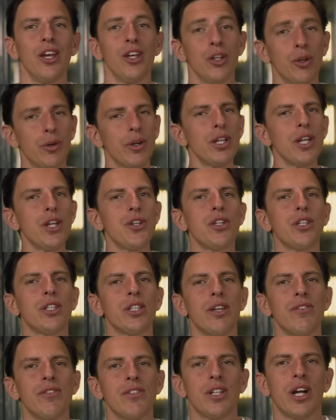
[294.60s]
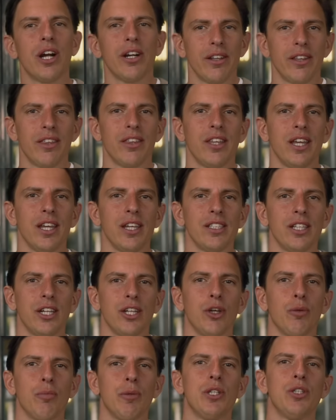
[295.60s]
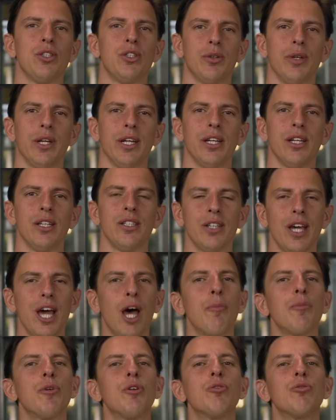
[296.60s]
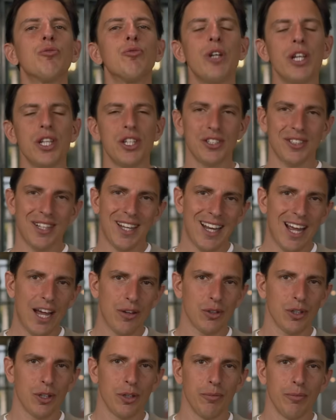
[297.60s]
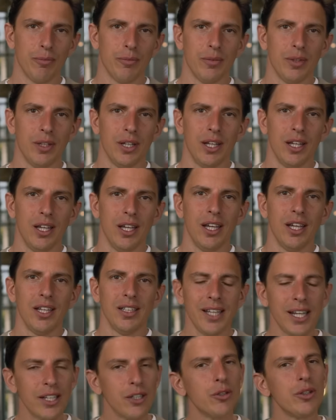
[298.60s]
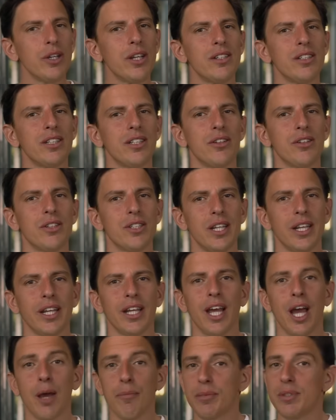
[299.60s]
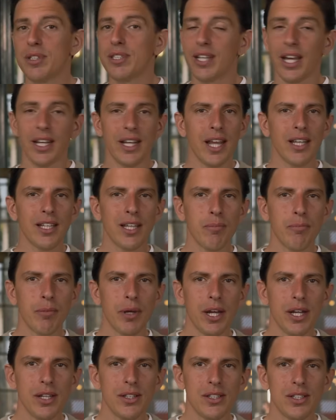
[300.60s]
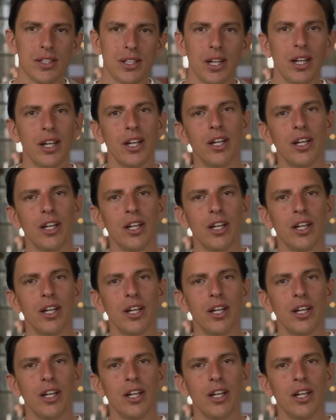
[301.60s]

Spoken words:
Your initiatives are the things that you'll be doing to help you reach that outcome. That could entail setting up 10 ad campaigns,